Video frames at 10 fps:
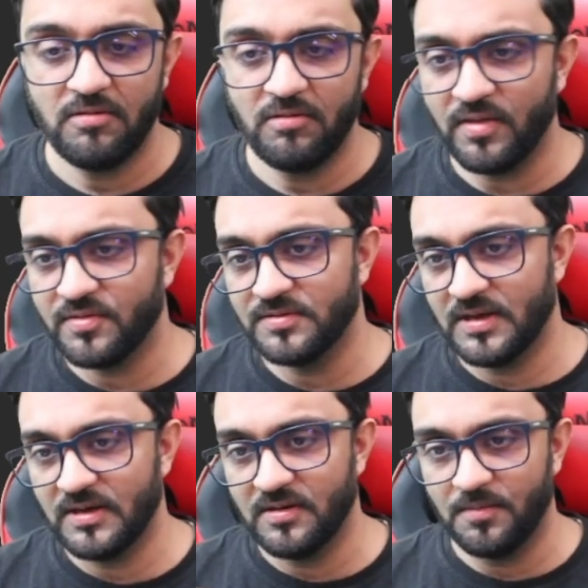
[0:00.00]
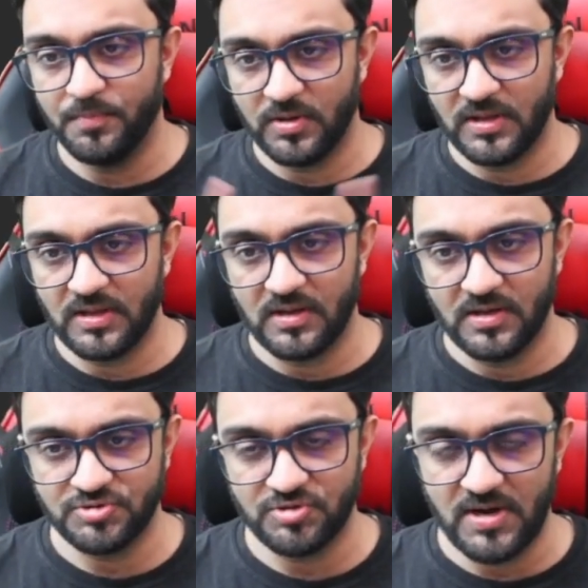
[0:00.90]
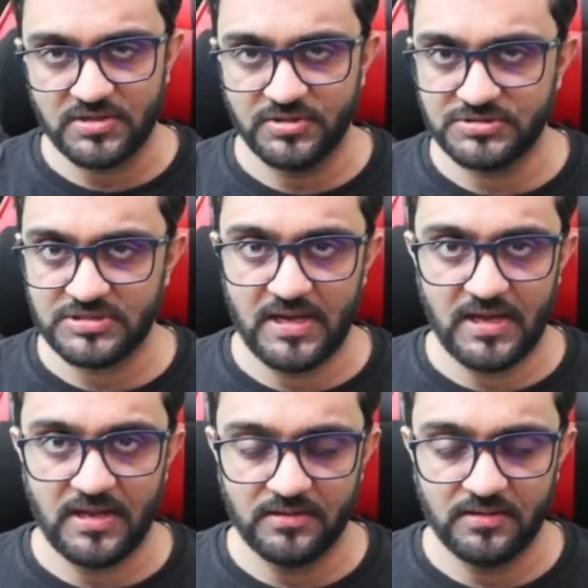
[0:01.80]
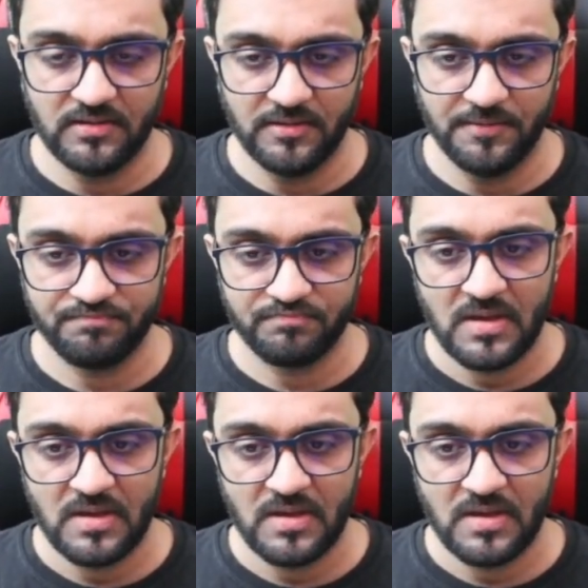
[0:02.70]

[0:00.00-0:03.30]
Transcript: rather than putting trackers and um,